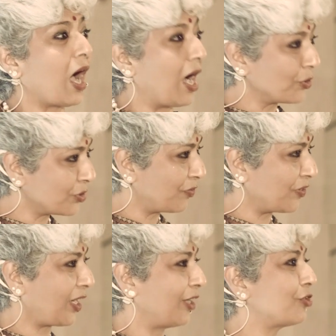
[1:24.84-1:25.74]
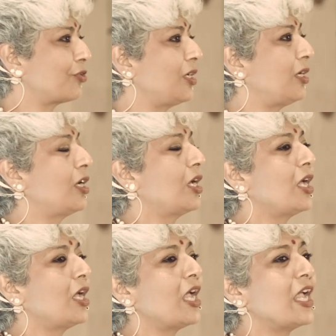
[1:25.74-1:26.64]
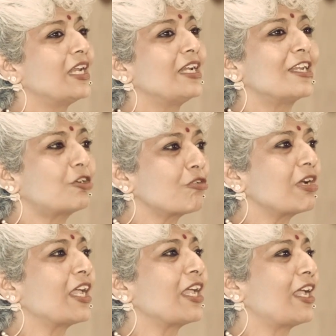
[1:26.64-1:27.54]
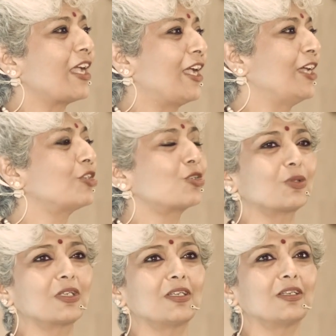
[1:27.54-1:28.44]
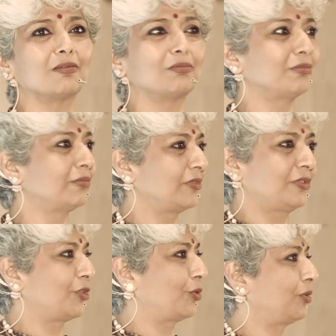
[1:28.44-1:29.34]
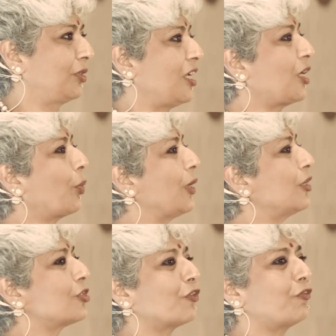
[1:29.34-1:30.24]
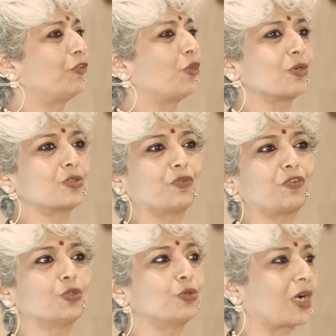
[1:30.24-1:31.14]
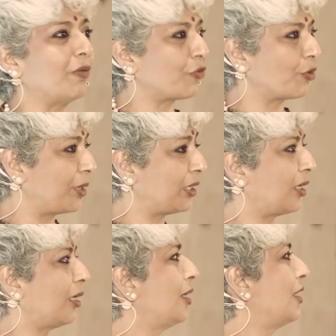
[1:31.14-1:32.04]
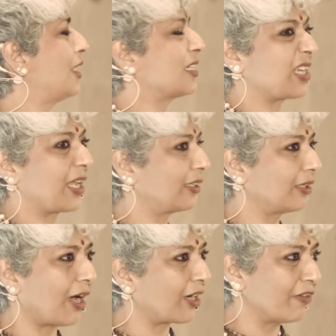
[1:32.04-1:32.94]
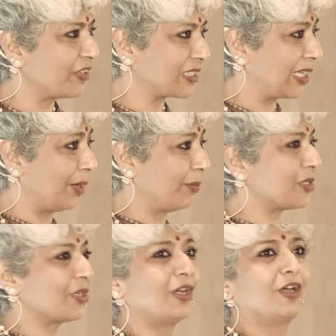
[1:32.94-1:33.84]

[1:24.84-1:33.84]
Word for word: out of the country literally into the you know the equivalent of those of you who come from india is like the dharavi slums